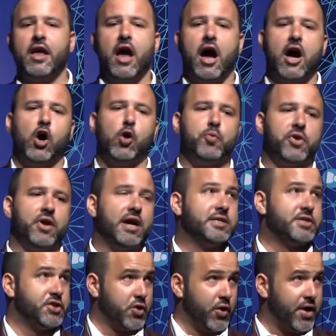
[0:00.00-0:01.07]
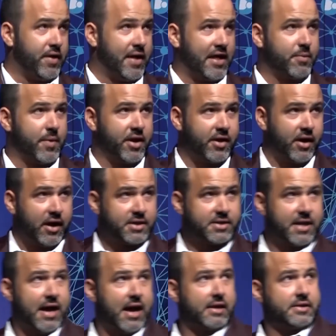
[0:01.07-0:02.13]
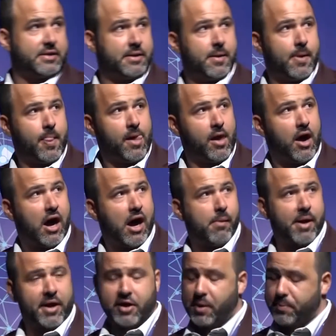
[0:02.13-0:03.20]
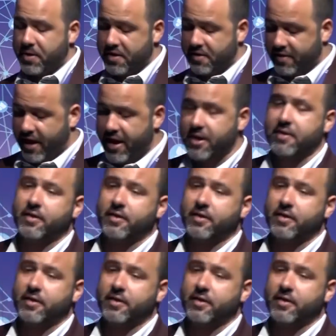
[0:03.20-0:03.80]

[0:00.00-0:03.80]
I hope you guys enjoyed it. That's my contact. My company's site is